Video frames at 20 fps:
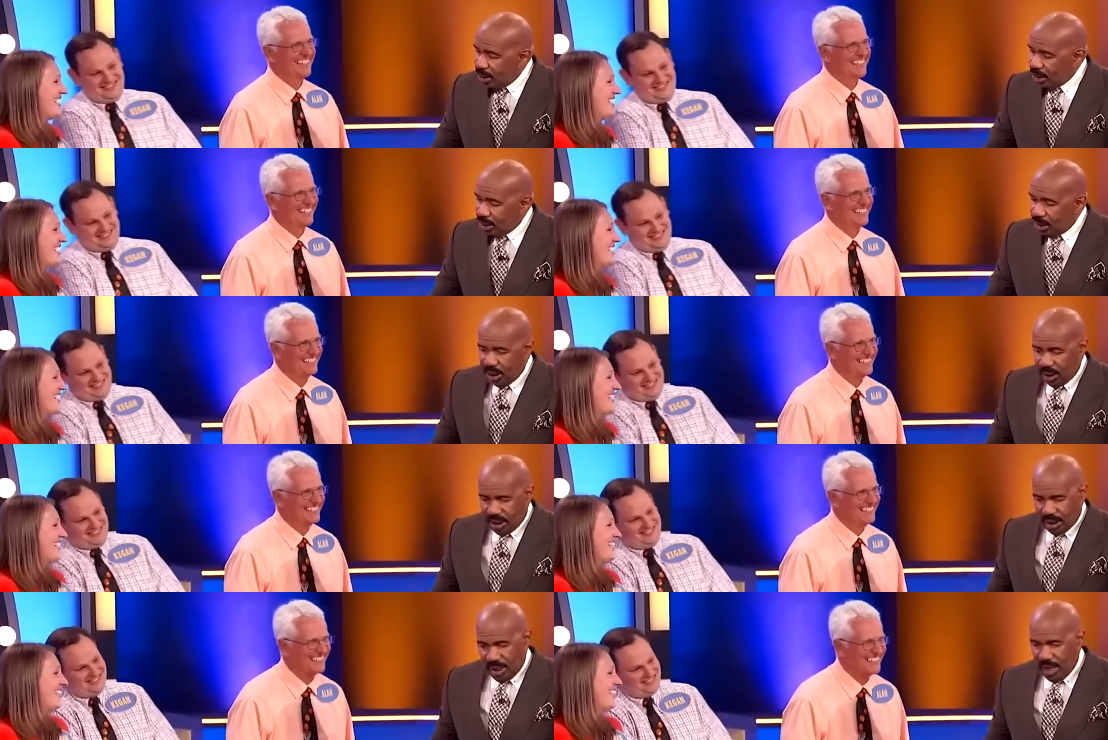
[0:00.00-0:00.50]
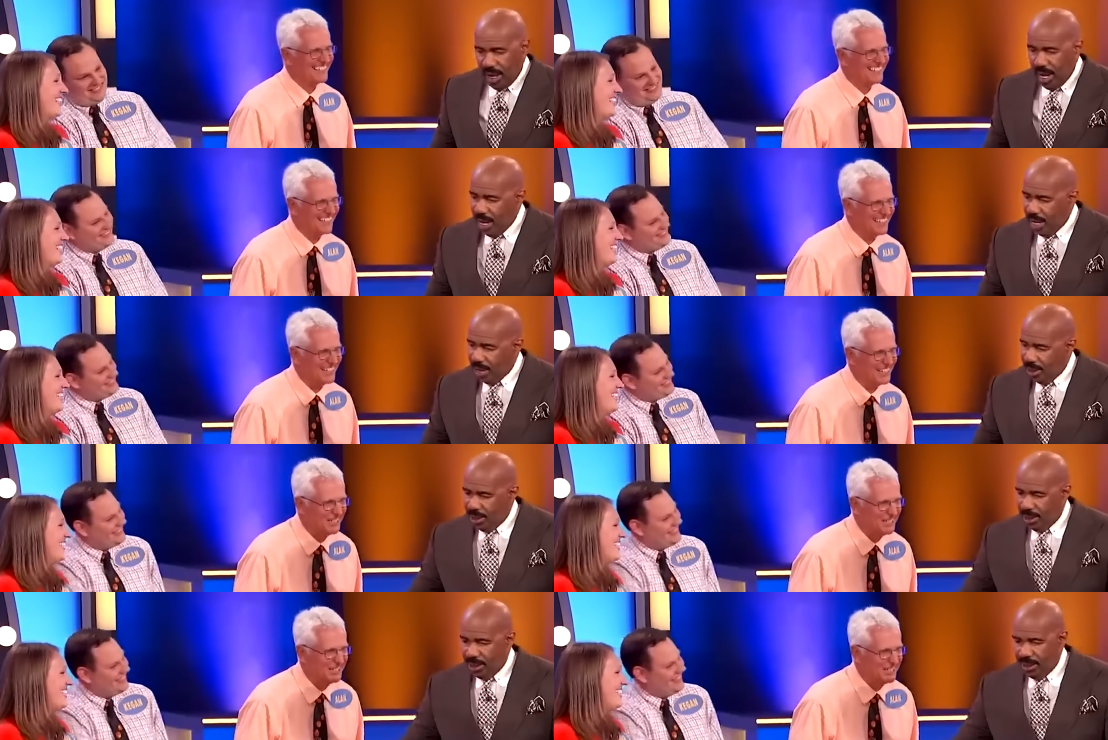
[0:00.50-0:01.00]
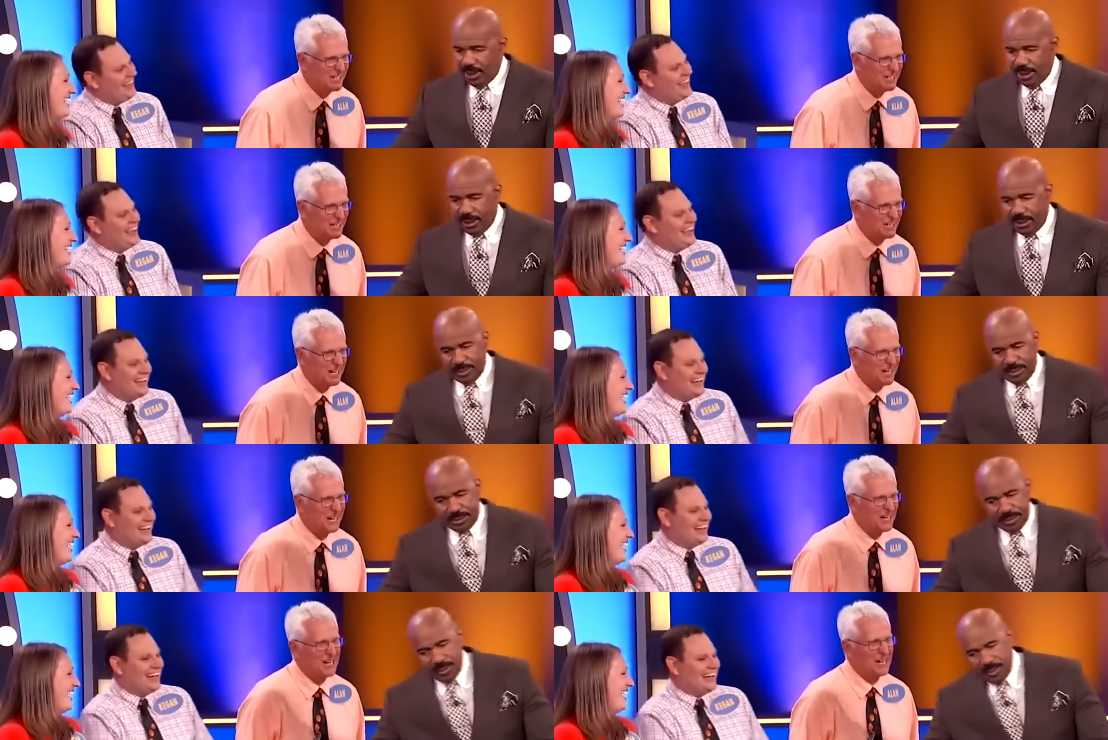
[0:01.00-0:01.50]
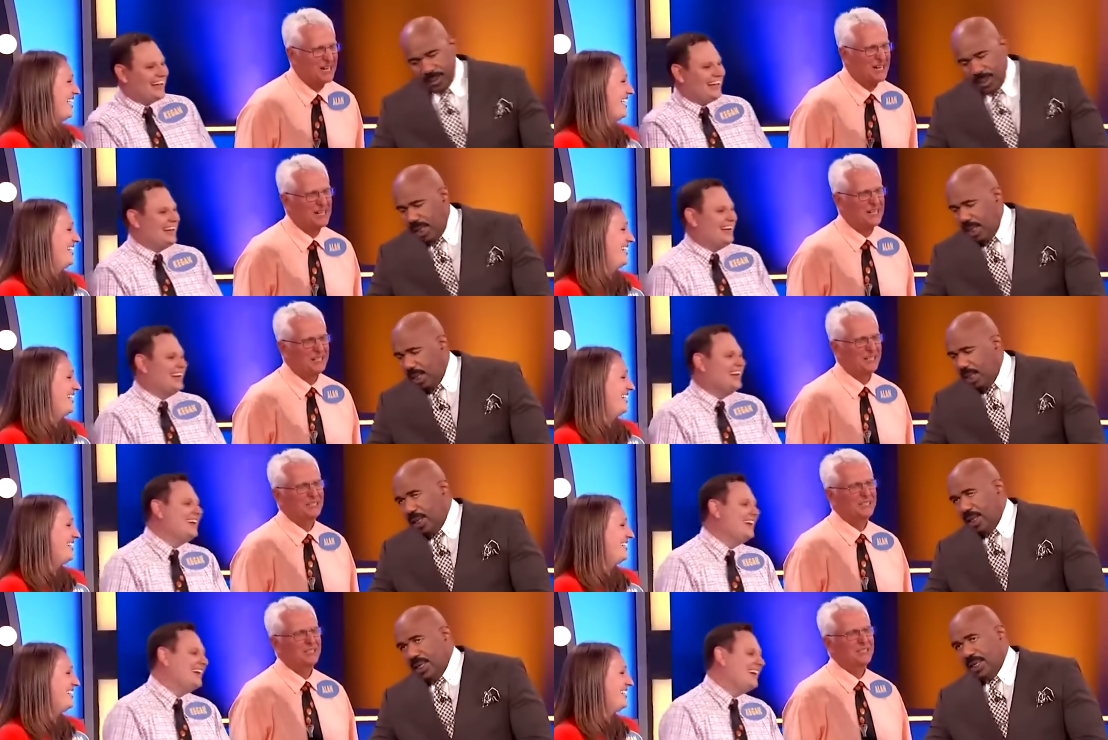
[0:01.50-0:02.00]
Speaker 1: Keegan I...
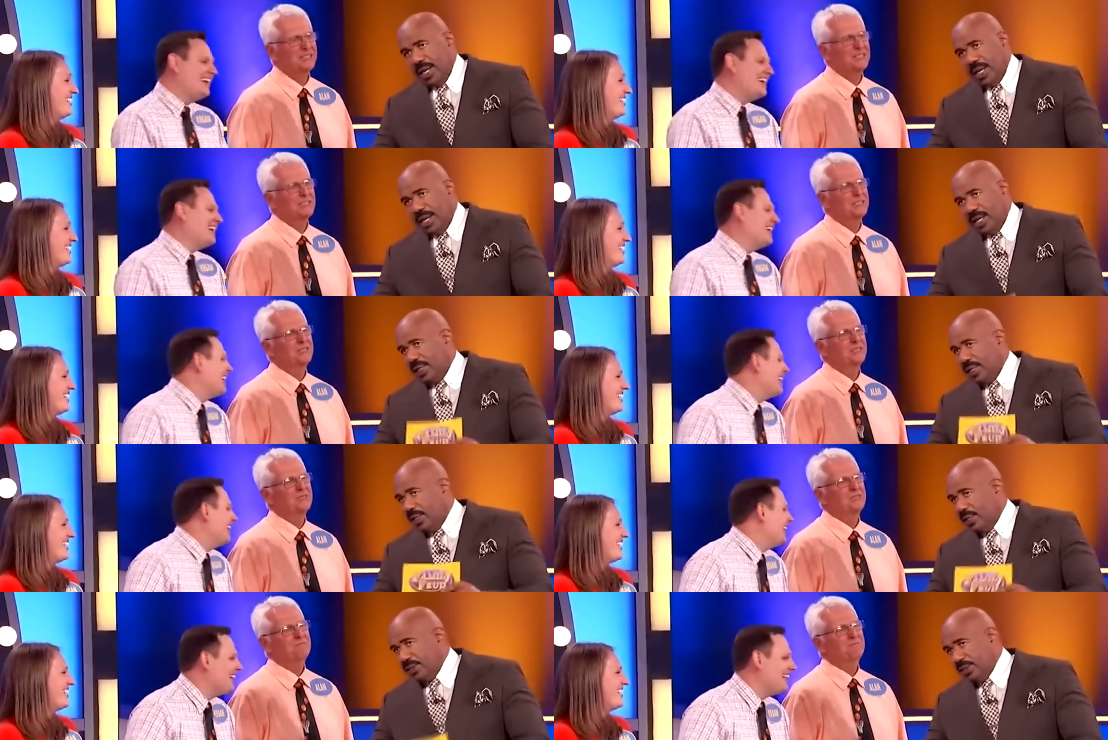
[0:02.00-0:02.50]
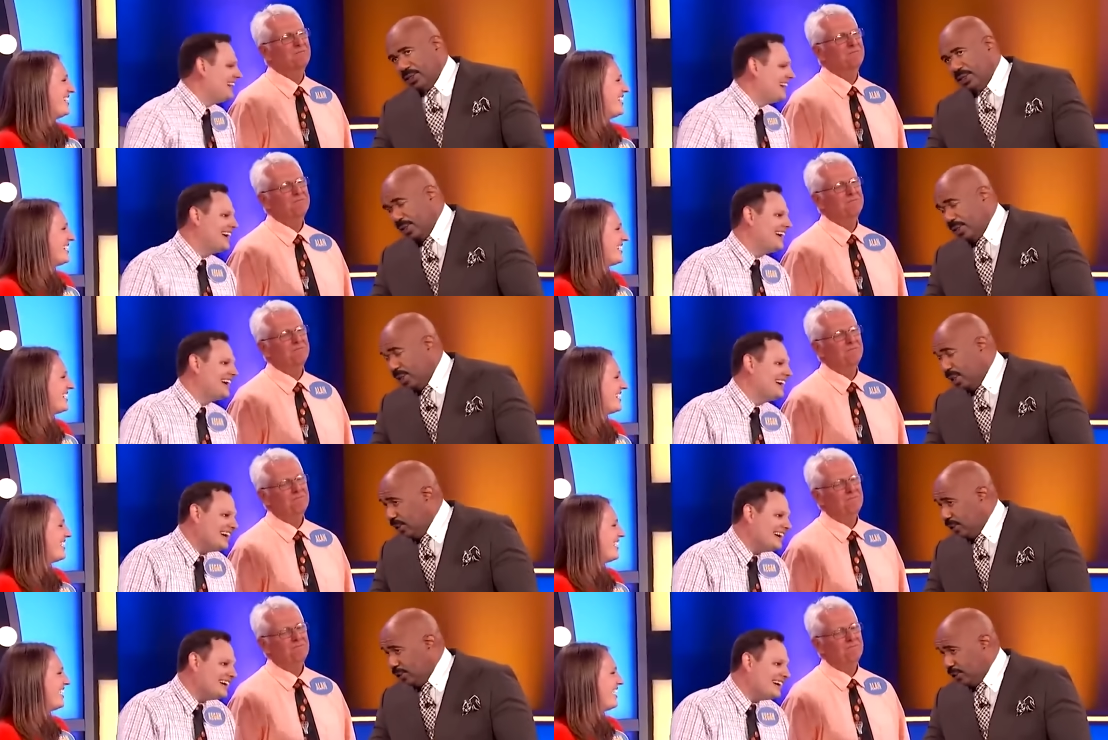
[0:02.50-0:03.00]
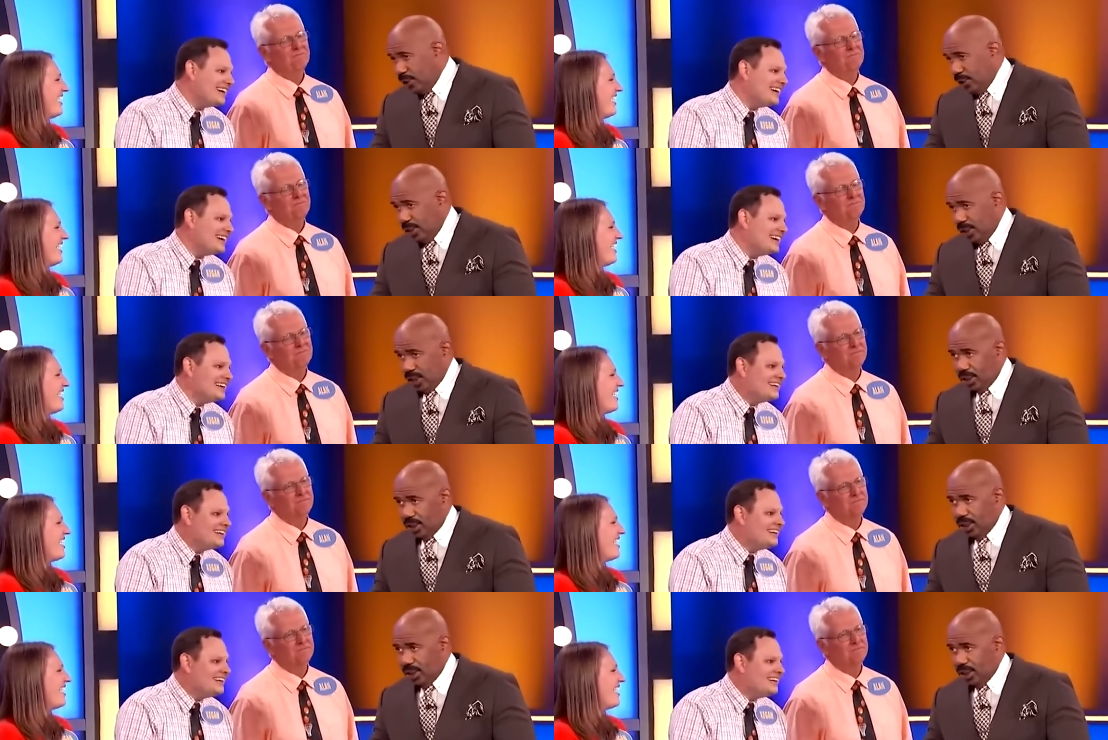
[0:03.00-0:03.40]
Now, here's the other thing,